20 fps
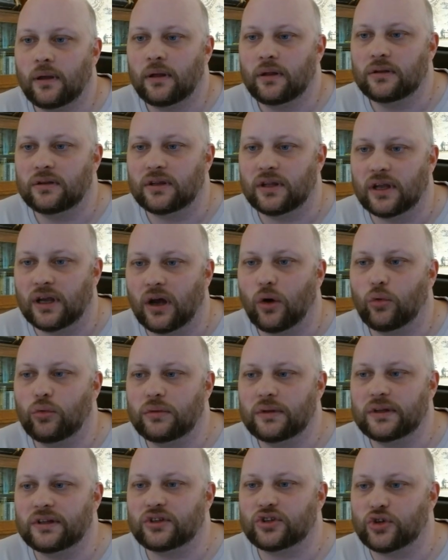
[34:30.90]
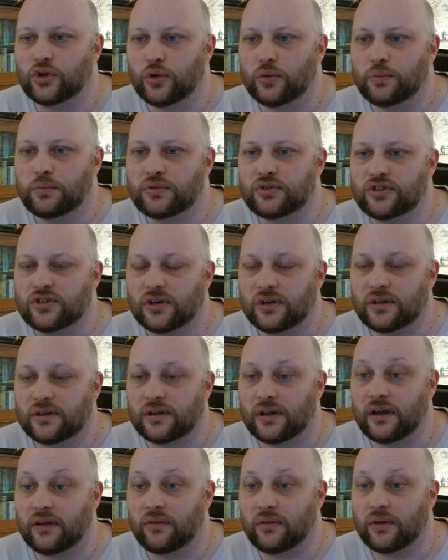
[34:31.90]
The only troops
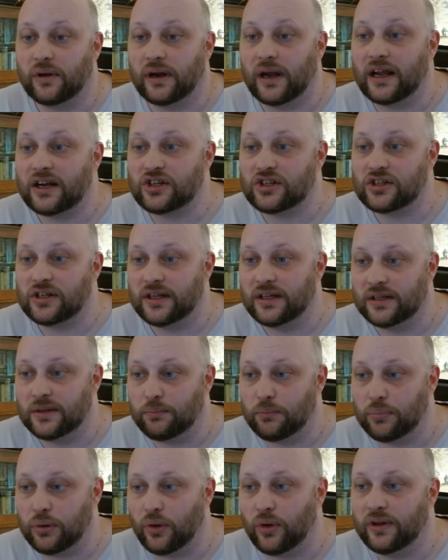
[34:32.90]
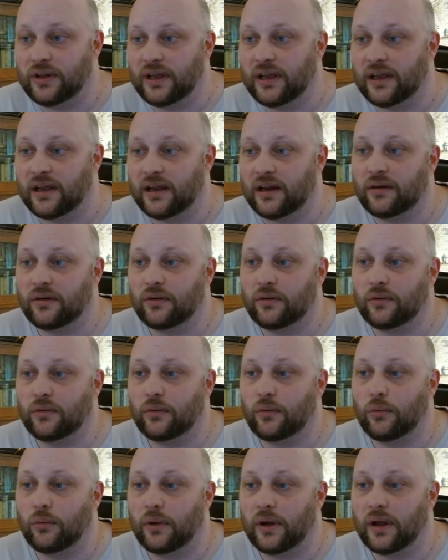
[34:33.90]
that were actually deployed here
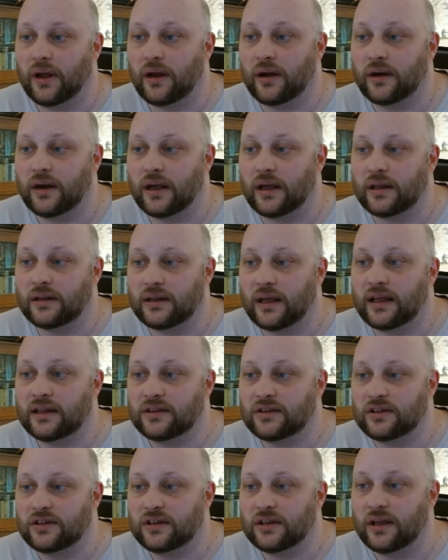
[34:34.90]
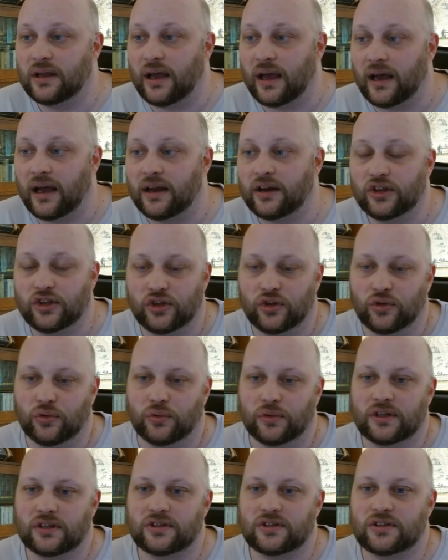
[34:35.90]
were an anti-air
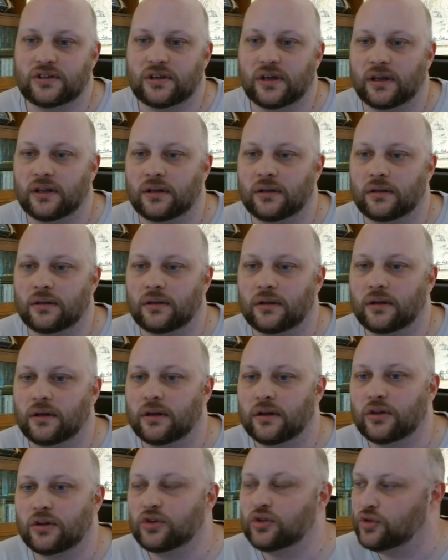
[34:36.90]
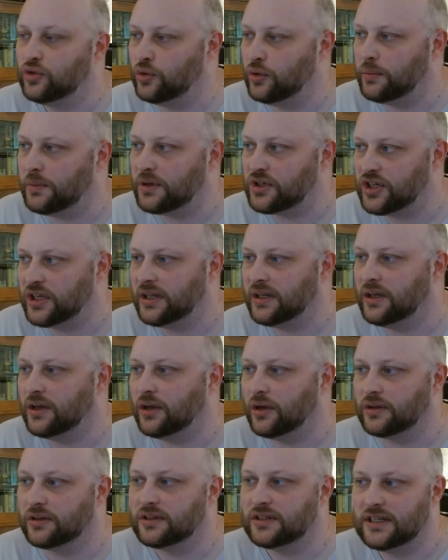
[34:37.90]
unit and two machine
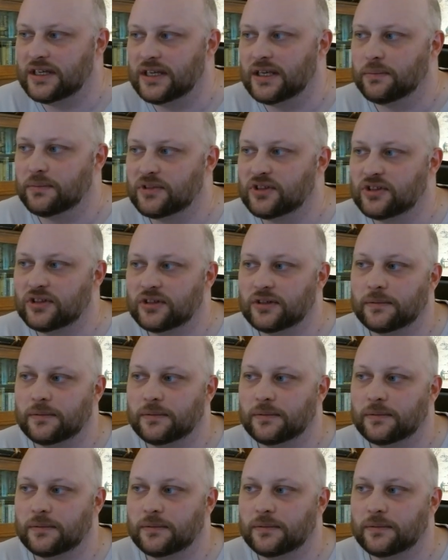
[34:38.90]
gun teams.